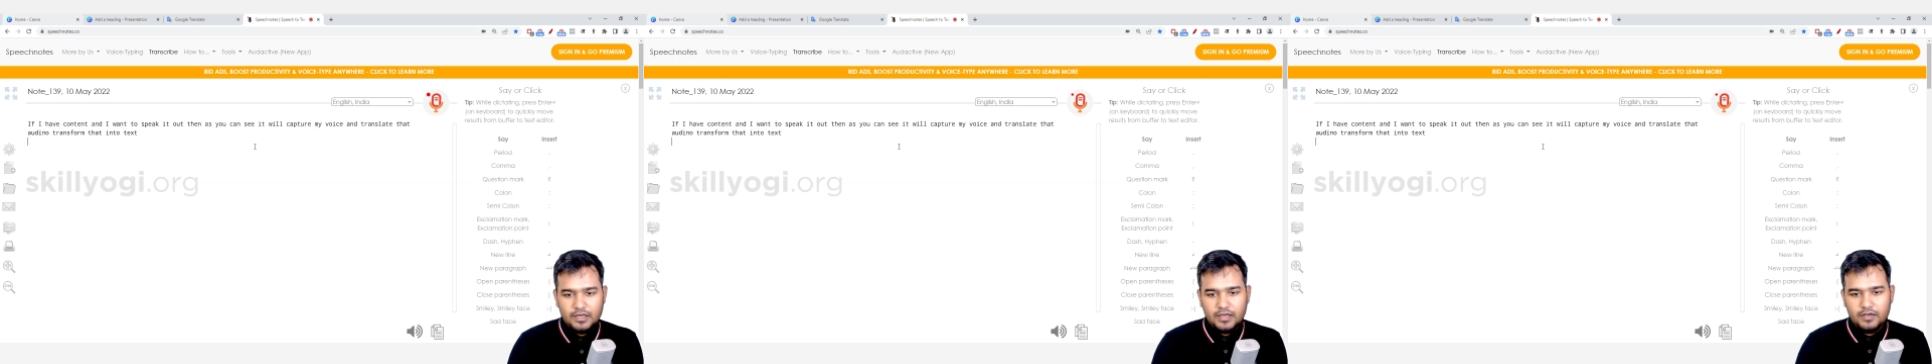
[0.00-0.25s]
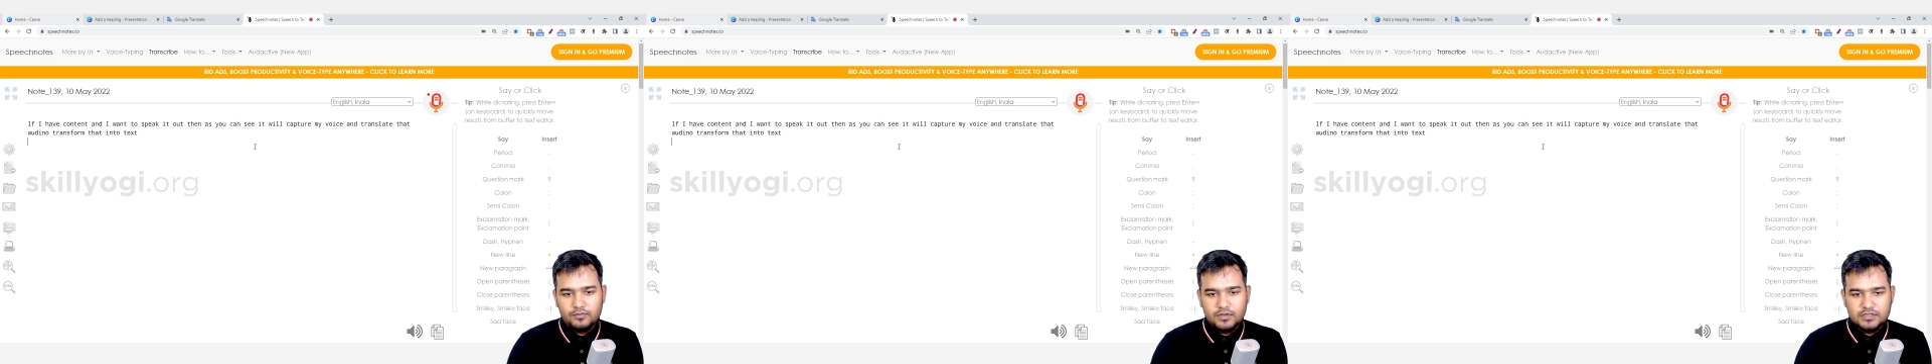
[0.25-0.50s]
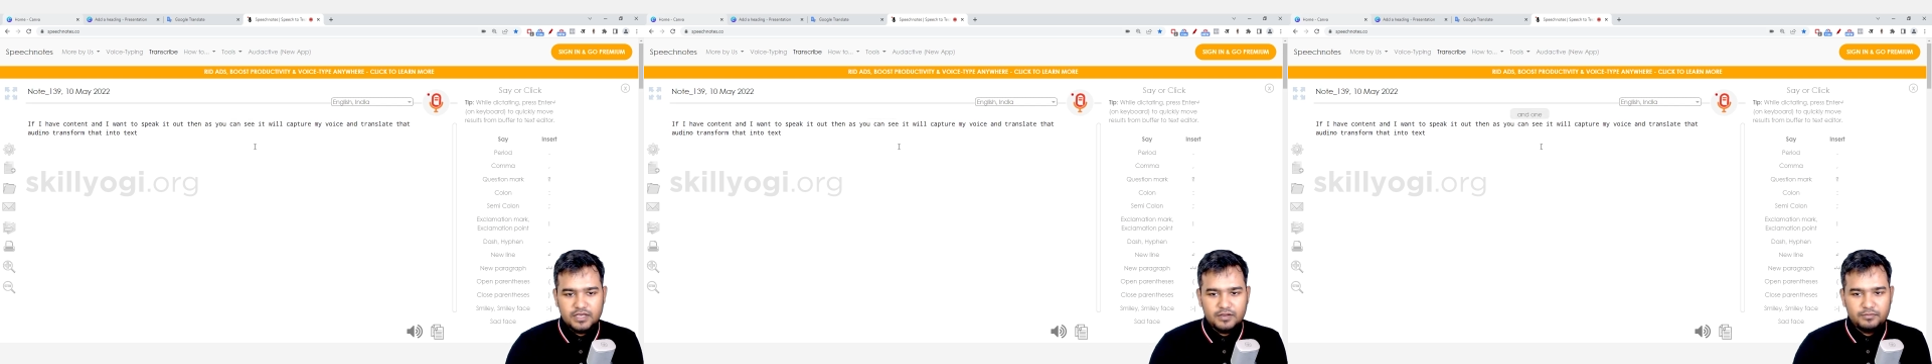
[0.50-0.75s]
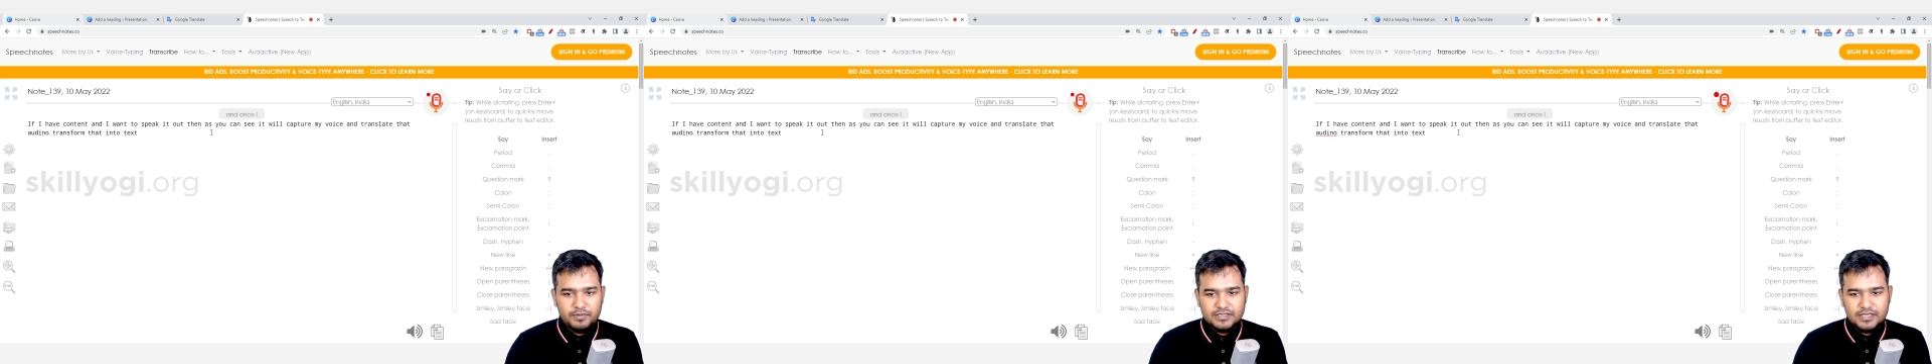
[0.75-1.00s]
And once
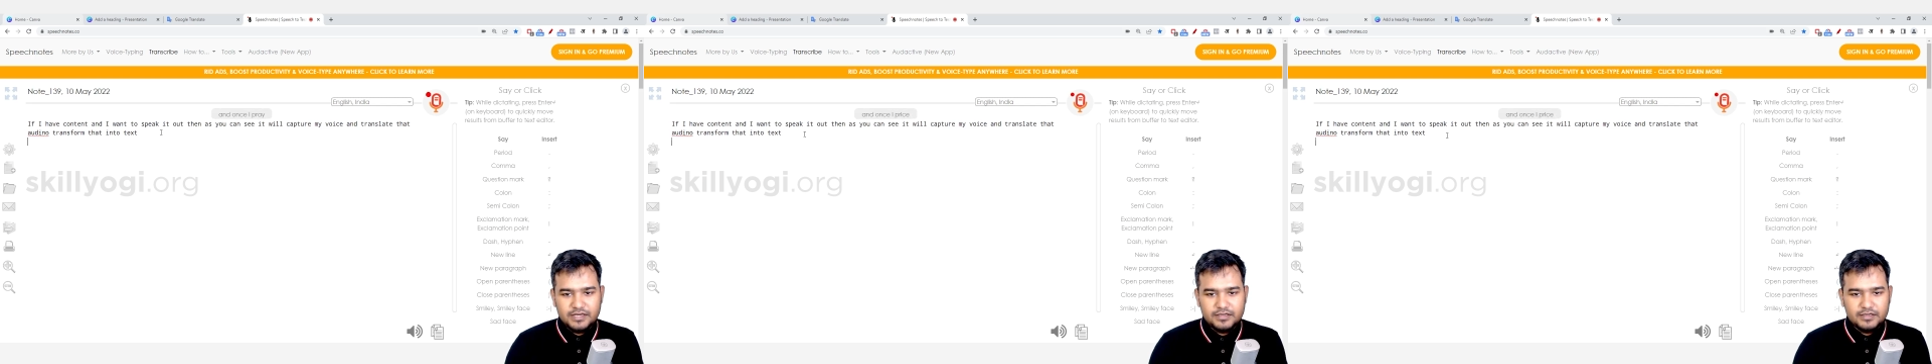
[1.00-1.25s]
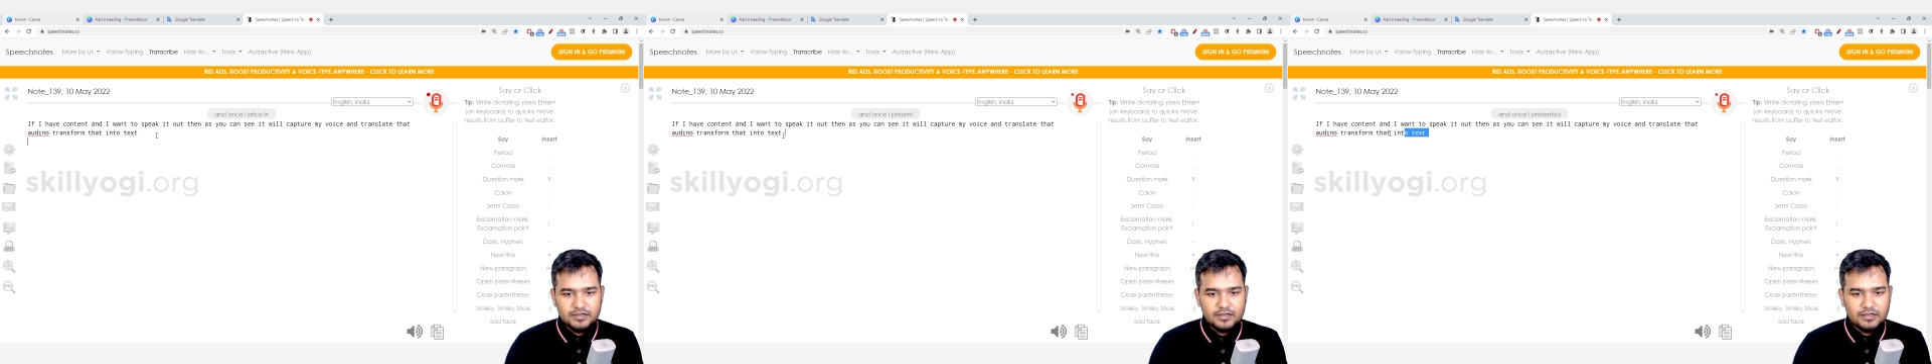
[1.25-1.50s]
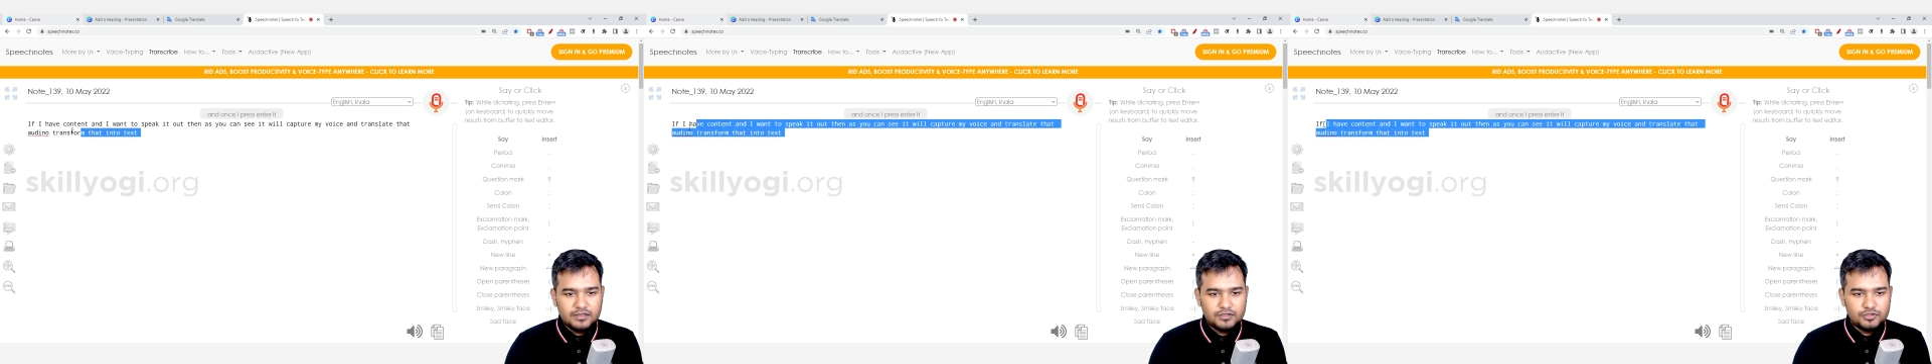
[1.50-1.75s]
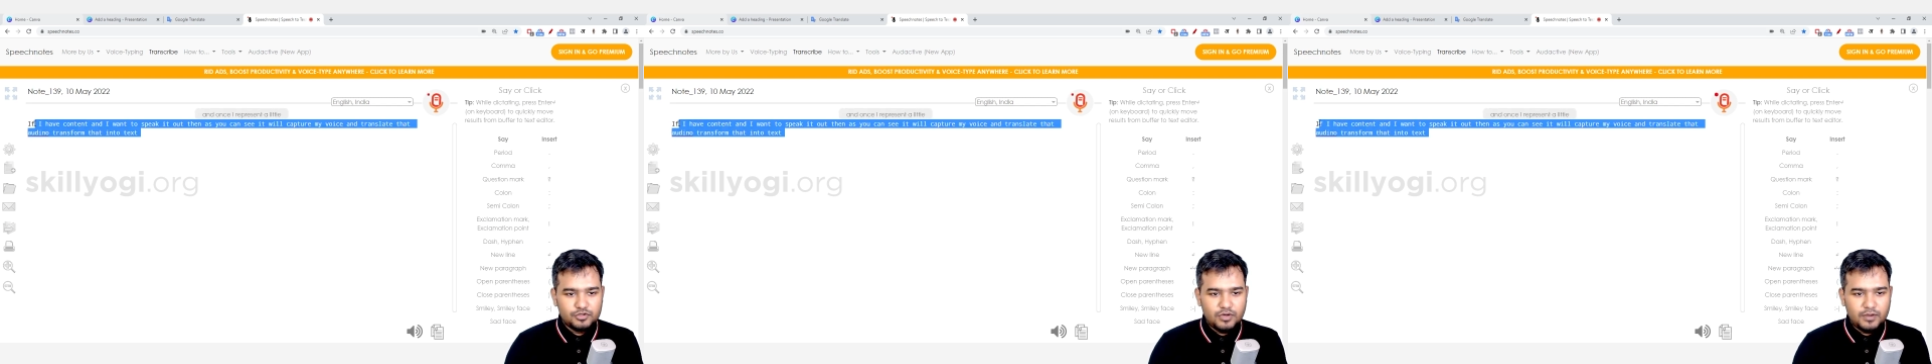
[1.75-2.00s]
I press enter, it will
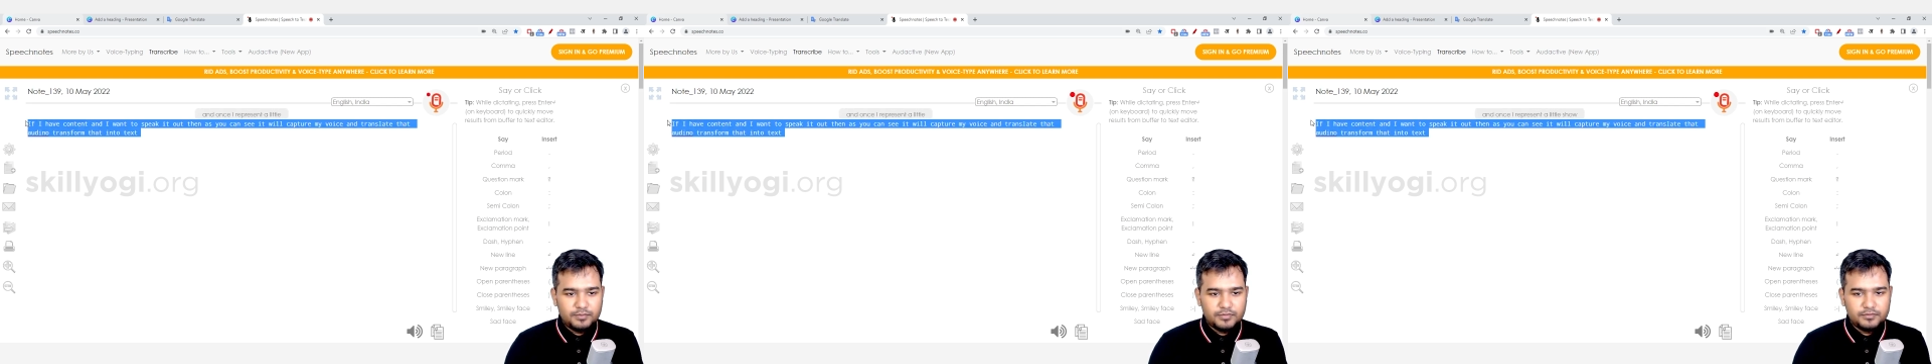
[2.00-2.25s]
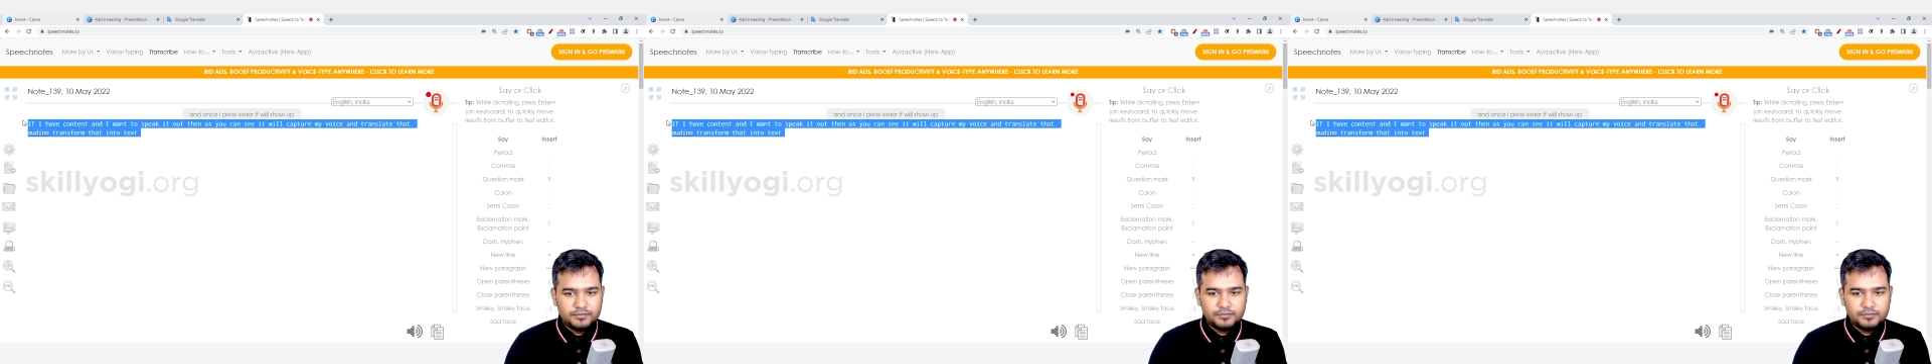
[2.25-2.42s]
show up.